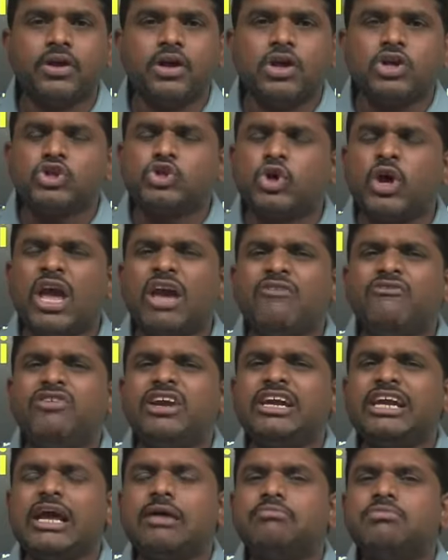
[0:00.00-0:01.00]
So
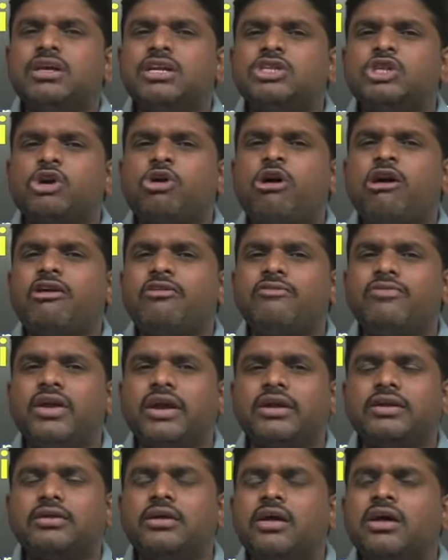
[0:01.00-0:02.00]
every time there is a
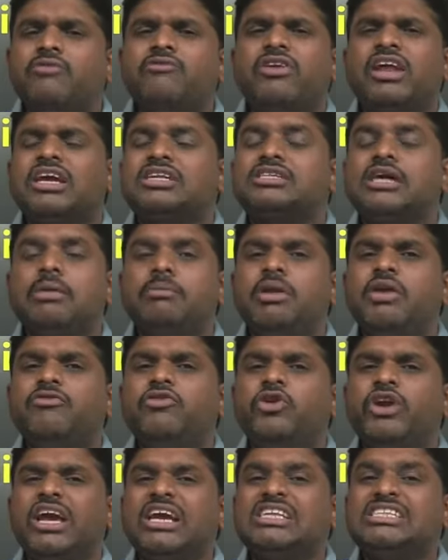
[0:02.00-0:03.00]
conflict, for example, if
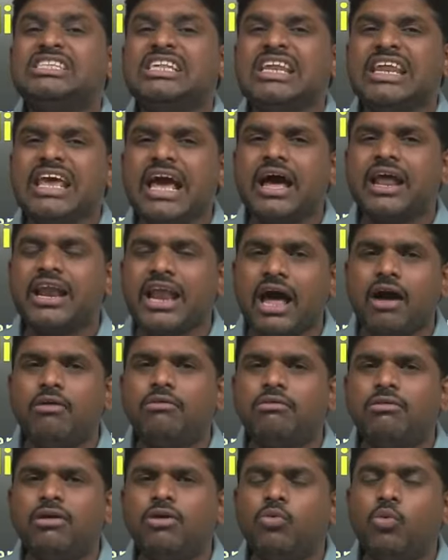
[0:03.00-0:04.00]
you take Syria
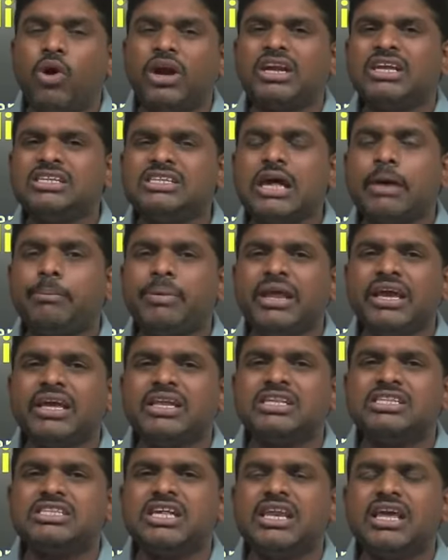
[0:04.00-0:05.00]
now, what is happening
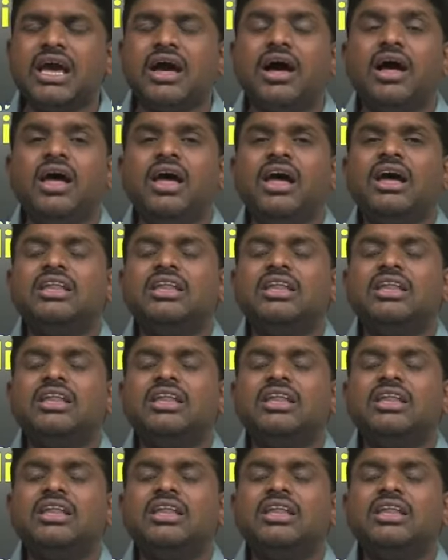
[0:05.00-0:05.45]
in Syria?